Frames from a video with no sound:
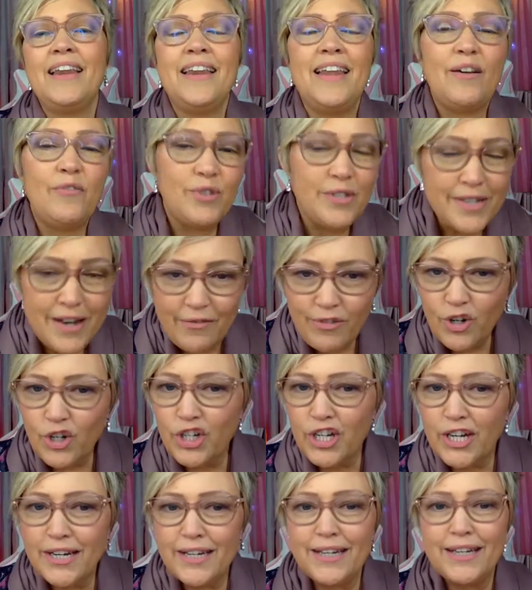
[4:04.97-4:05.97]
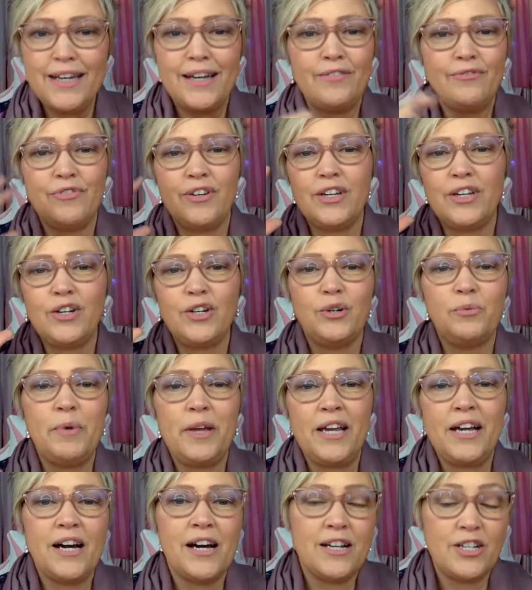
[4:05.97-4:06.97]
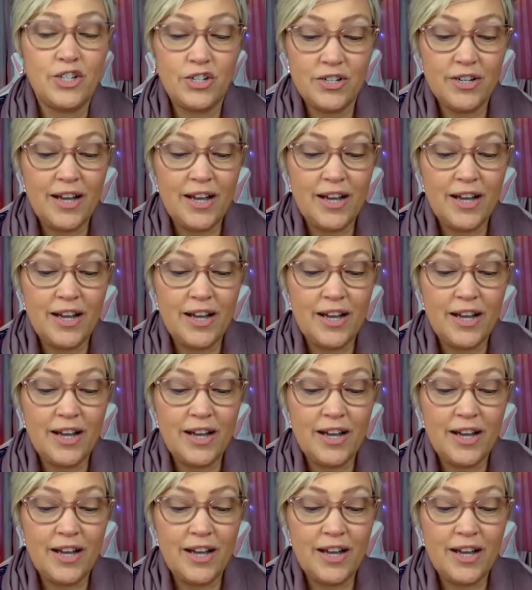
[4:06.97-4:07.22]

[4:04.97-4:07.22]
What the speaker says: It was never good enough. And oh my gosh,